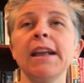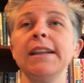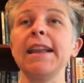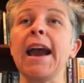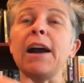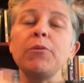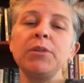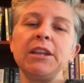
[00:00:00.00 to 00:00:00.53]

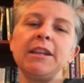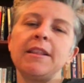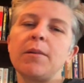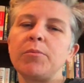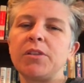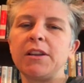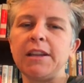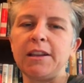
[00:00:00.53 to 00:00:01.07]
now we need
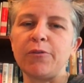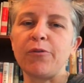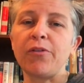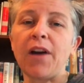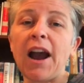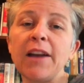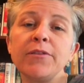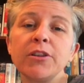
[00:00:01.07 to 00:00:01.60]
them to need
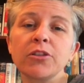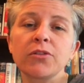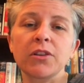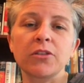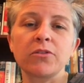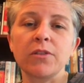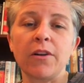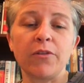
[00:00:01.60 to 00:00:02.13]
5 years
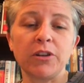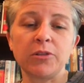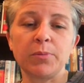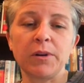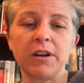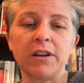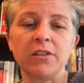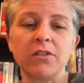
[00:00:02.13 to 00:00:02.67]
of
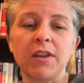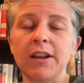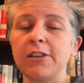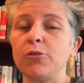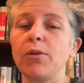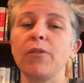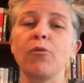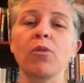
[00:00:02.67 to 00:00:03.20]
experience
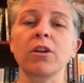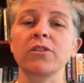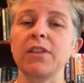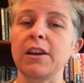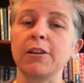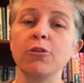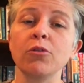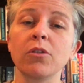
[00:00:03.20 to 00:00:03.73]
and to have worked
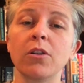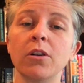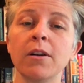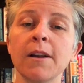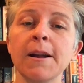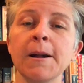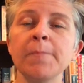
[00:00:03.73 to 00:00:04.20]
at Google.